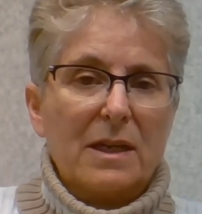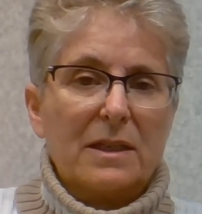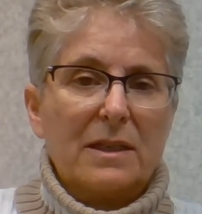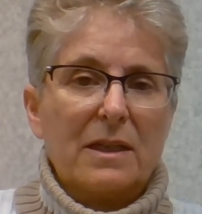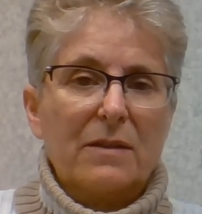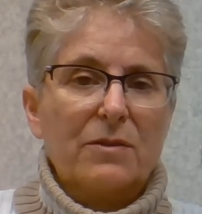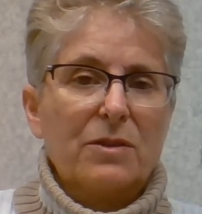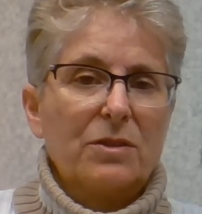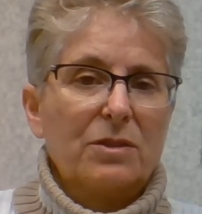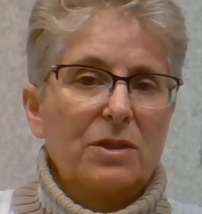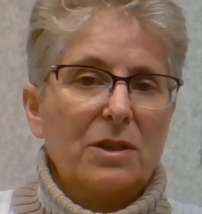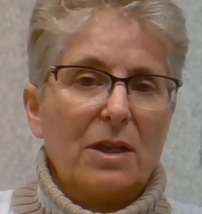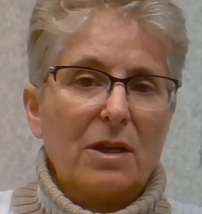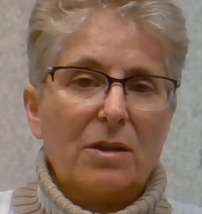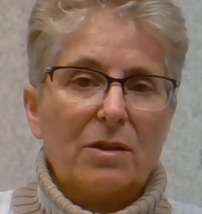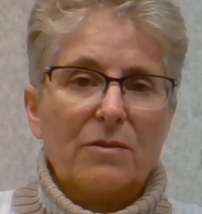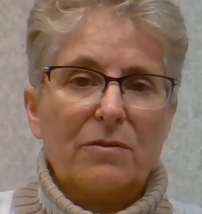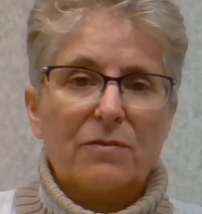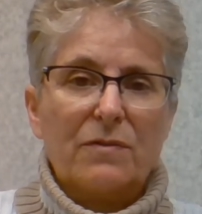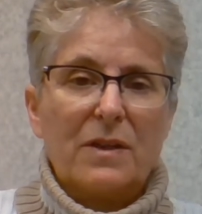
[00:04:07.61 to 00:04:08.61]
give
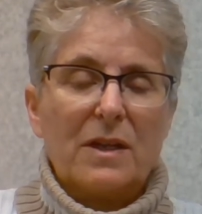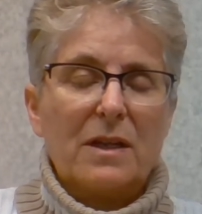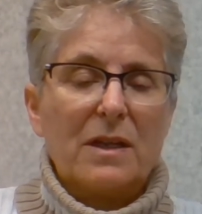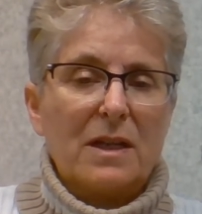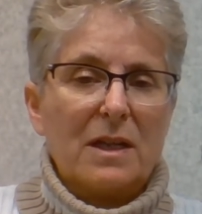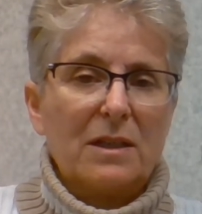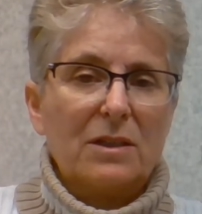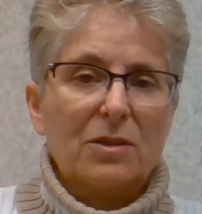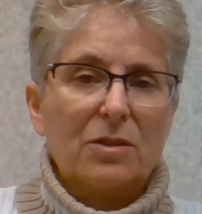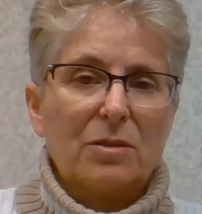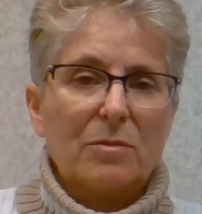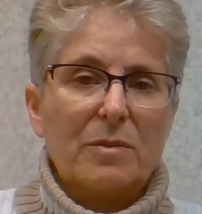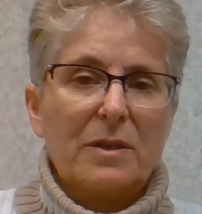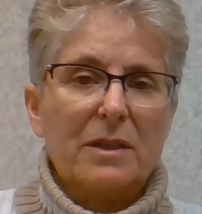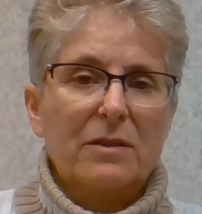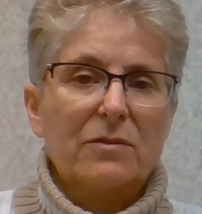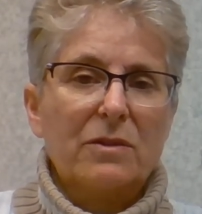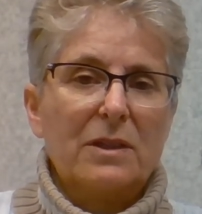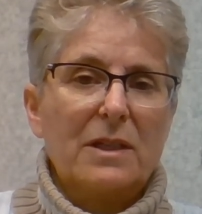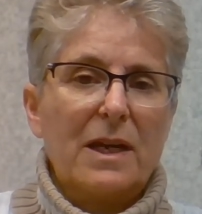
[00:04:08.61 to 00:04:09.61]
yourself a little
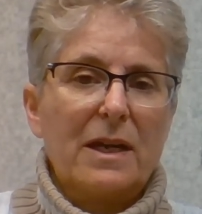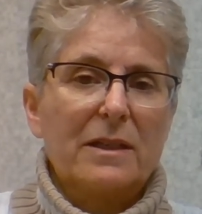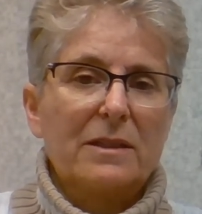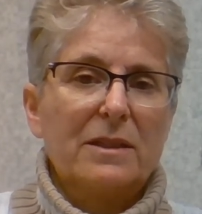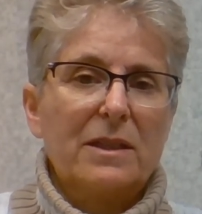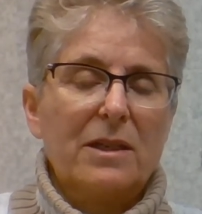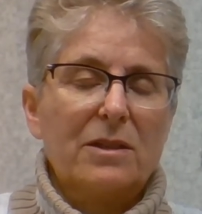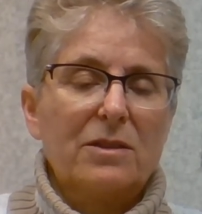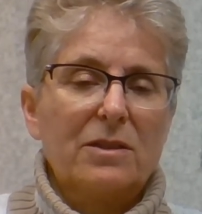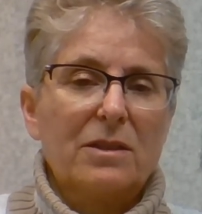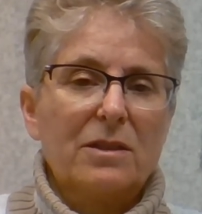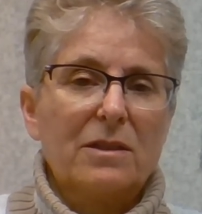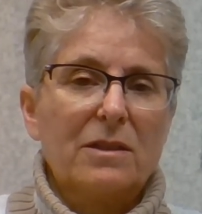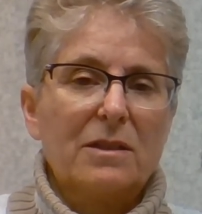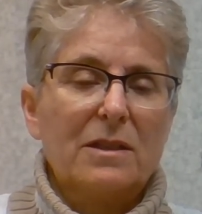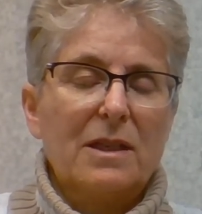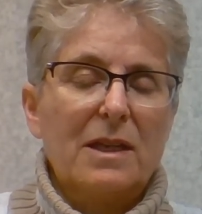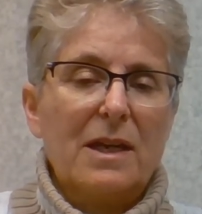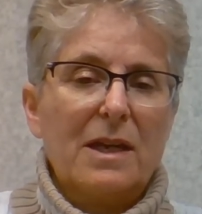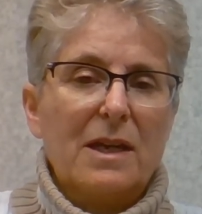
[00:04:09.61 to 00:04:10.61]
bit of
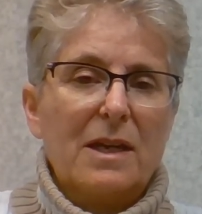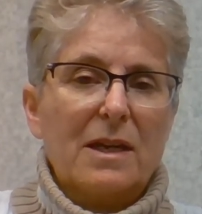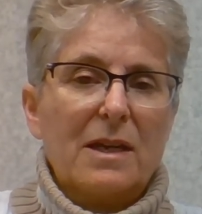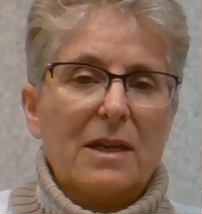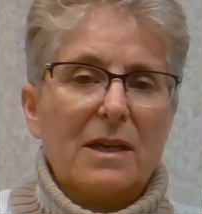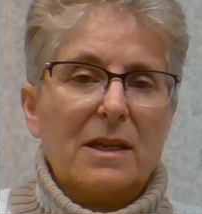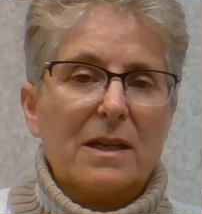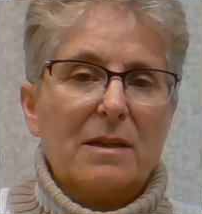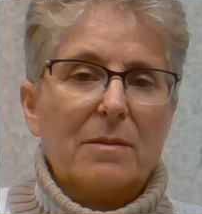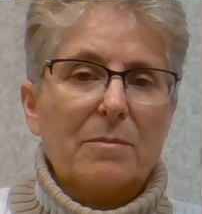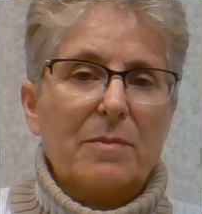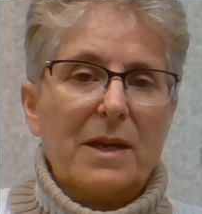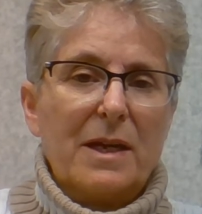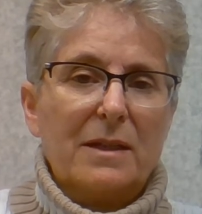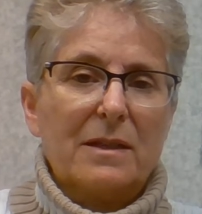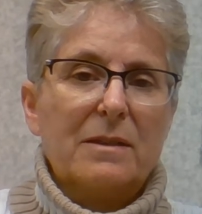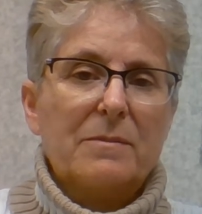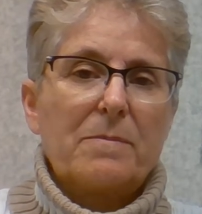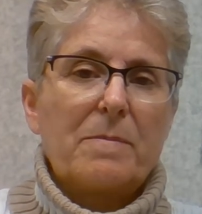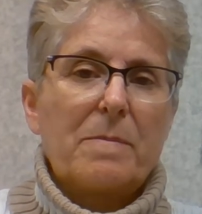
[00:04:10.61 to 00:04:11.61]
relaxation. But